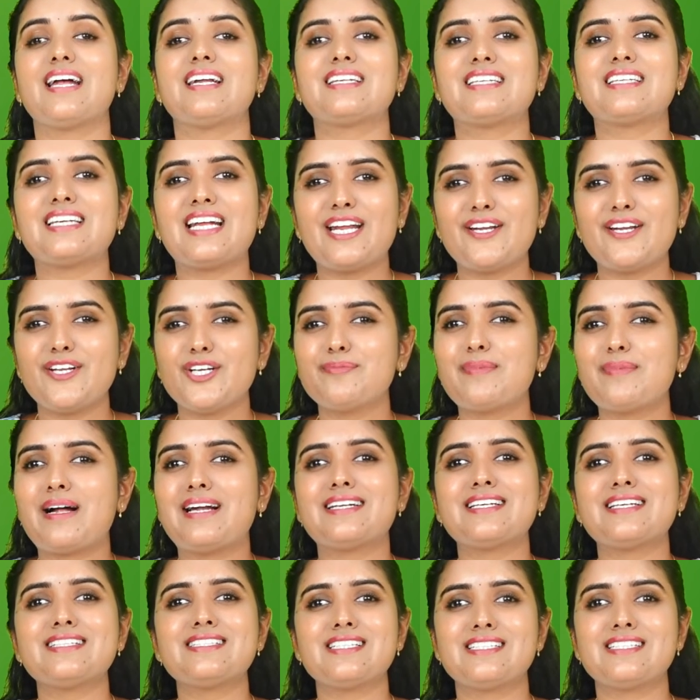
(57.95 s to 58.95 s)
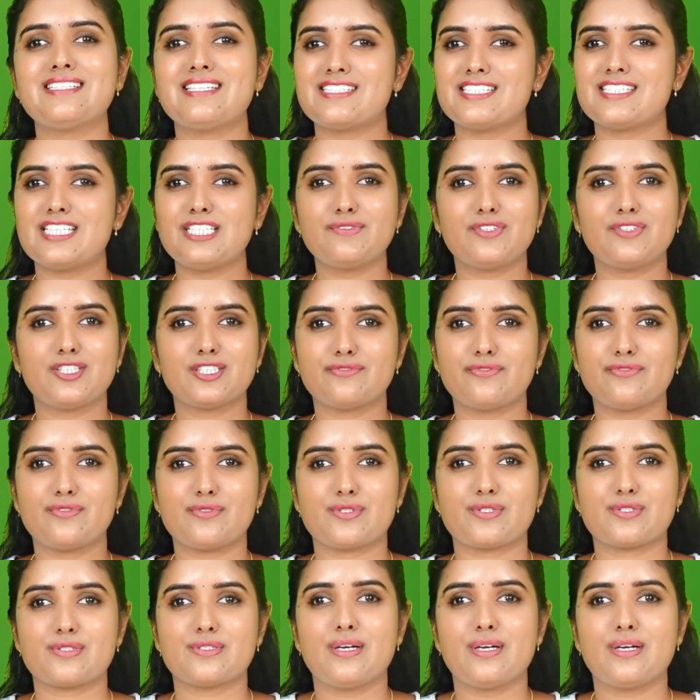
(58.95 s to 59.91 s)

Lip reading: Train your multi-generational workforce